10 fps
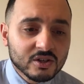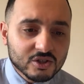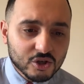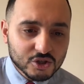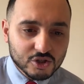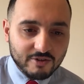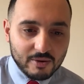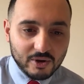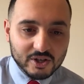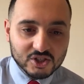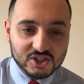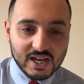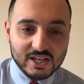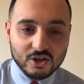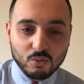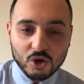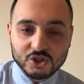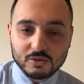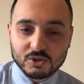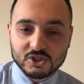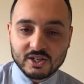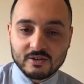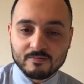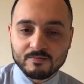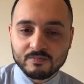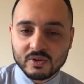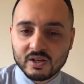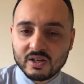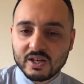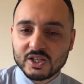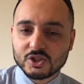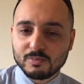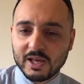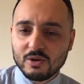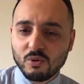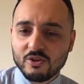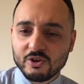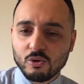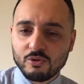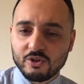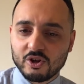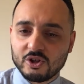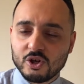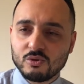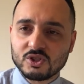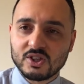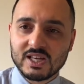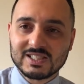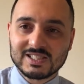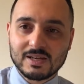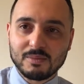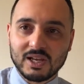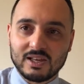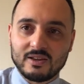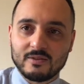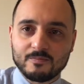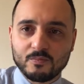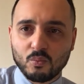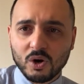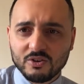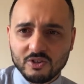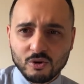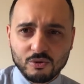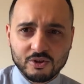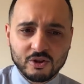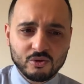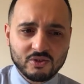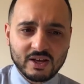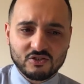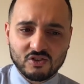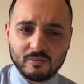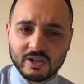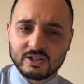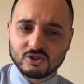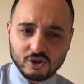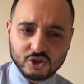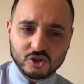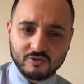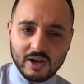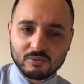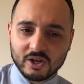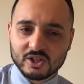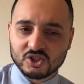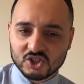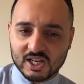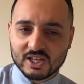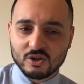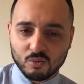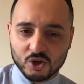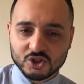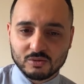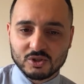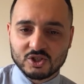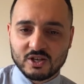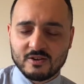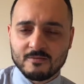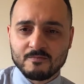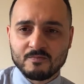Tossed around like a sack in a washing machine. Explain why the author used this simile. Why did the author use that simile? Tossed around like a sack in a washing machine.